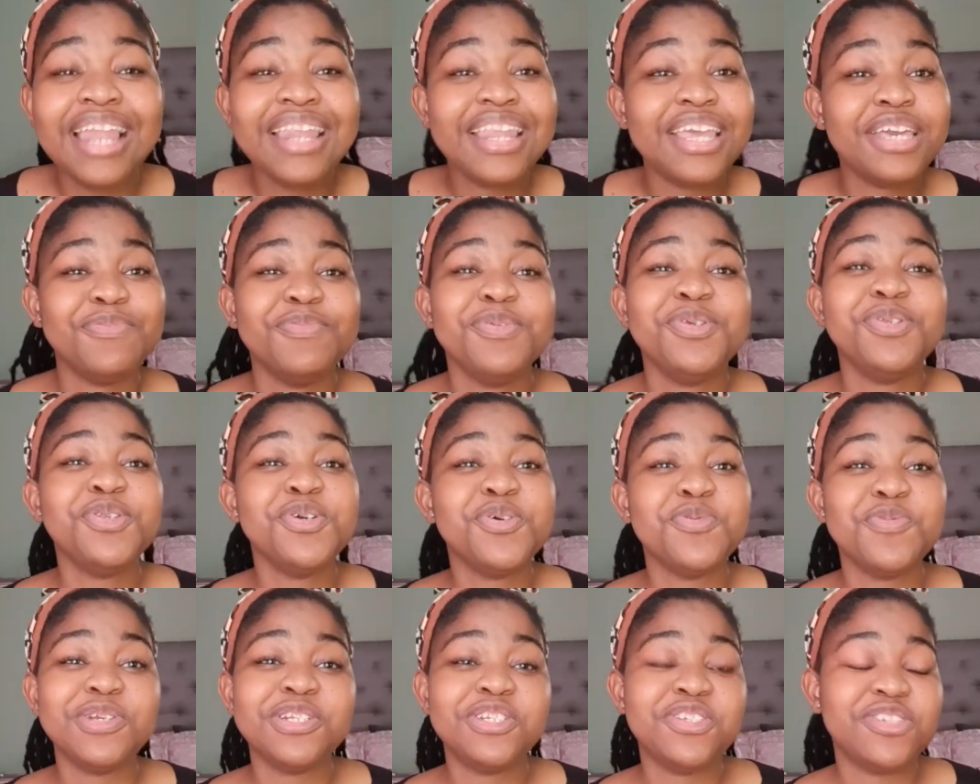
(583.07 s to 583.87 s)
Let me
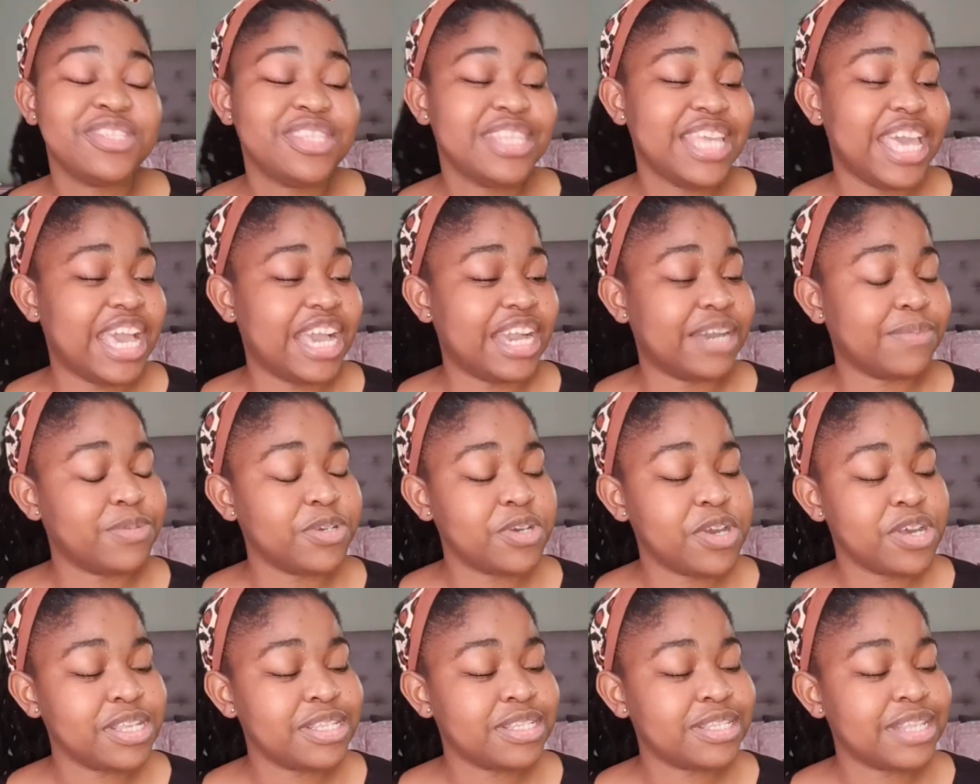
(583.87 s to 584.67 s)
know what you think,
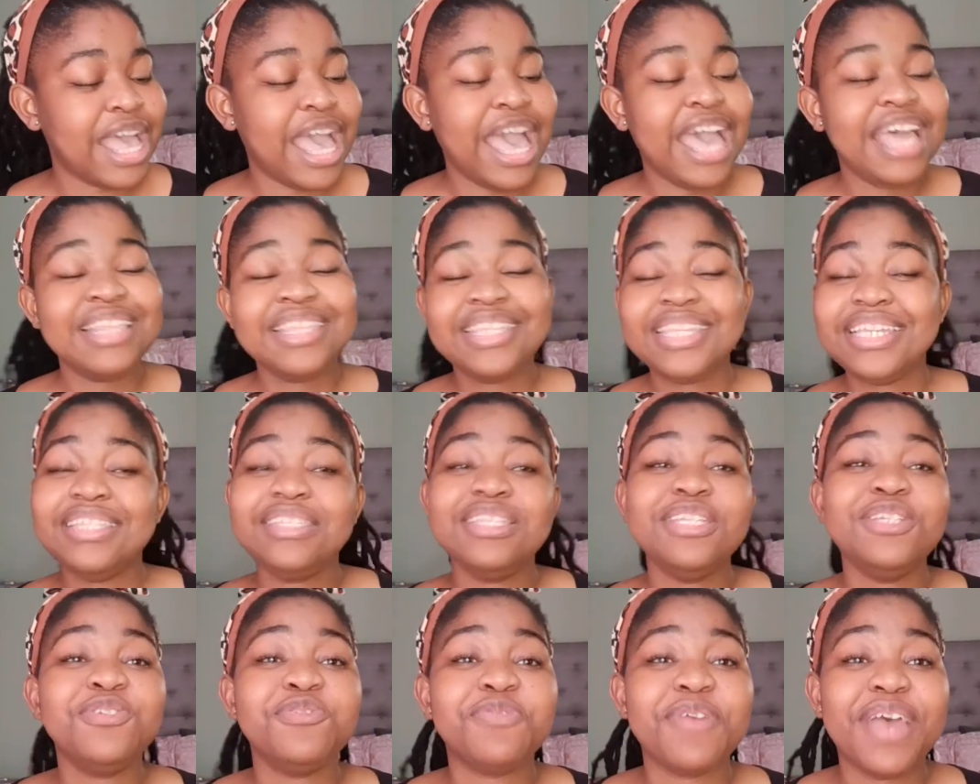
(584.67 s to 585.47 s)
because
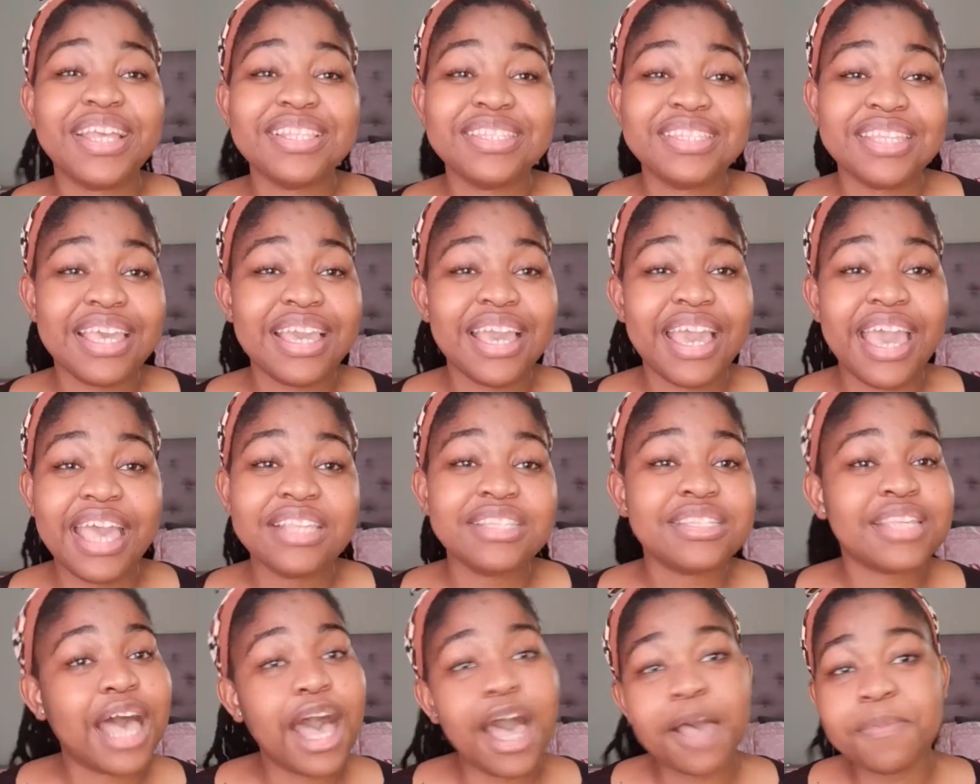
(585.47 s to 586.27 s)
Tsitsi's writing
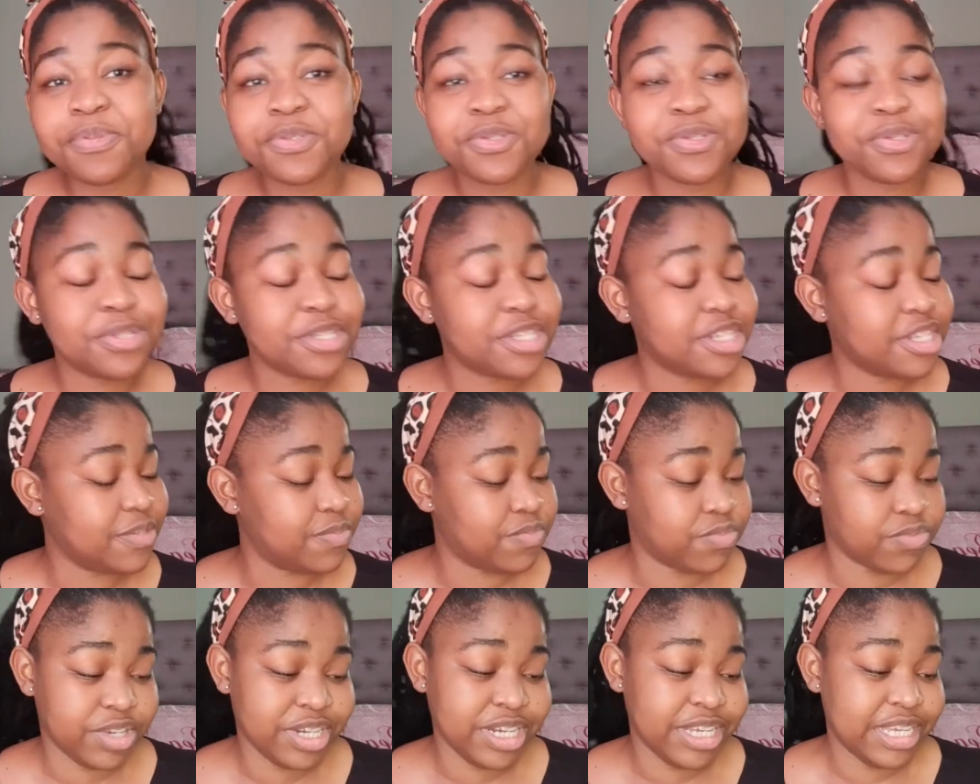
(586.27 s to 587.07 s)
is
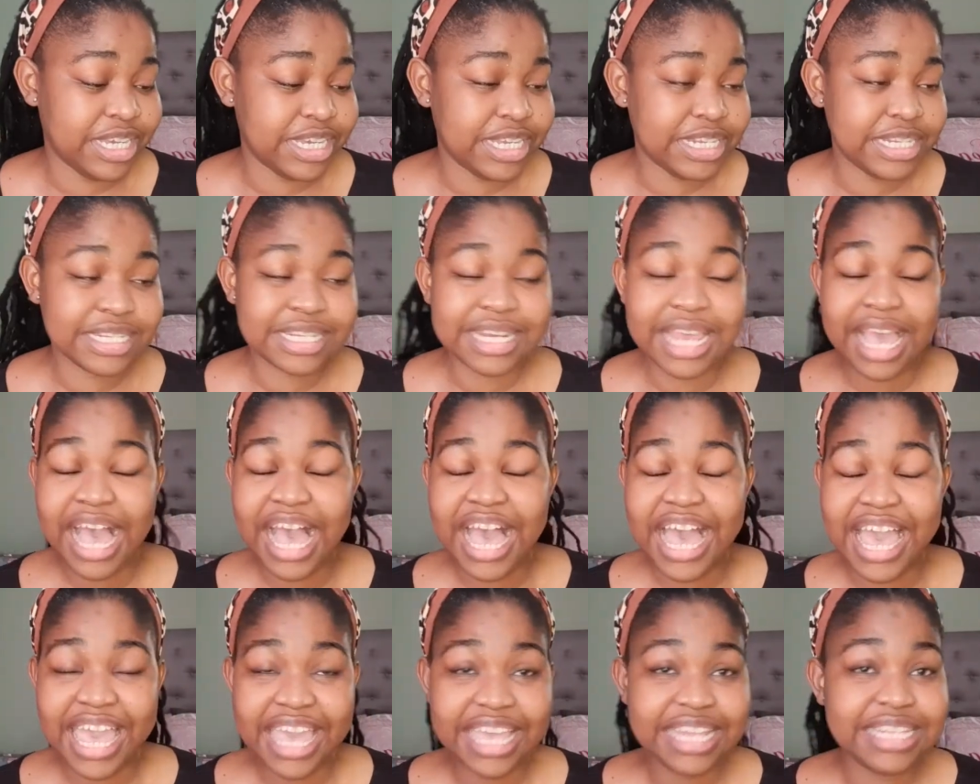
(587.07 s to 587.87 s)
absolutely brilliant.
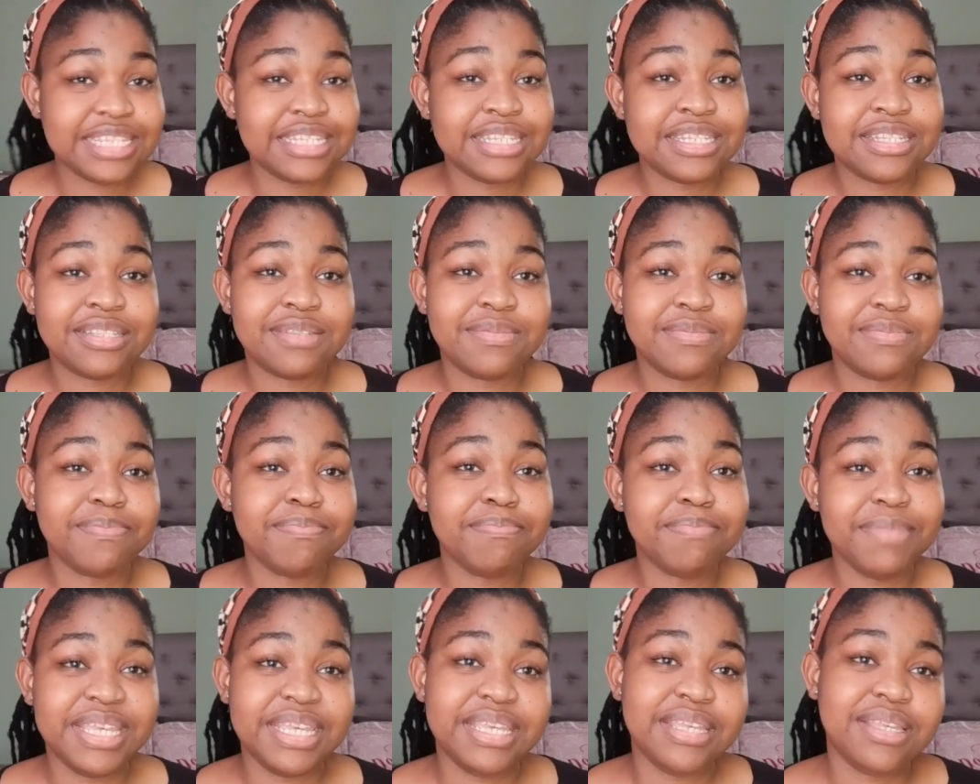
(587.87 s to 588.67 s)
It's
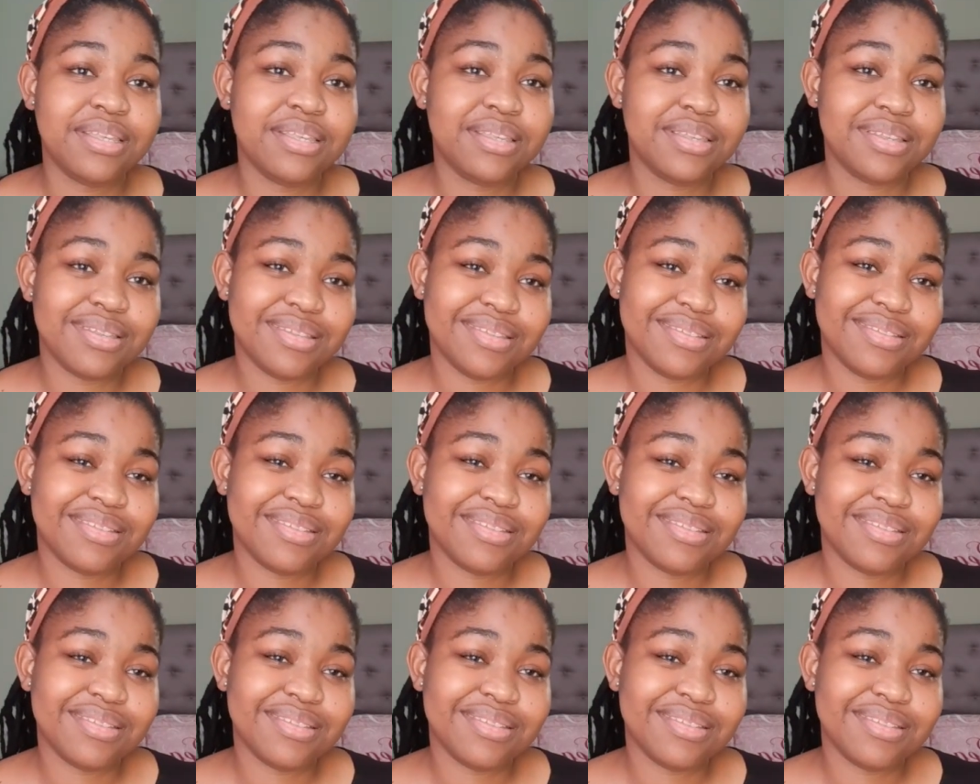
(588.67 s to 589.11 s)
me.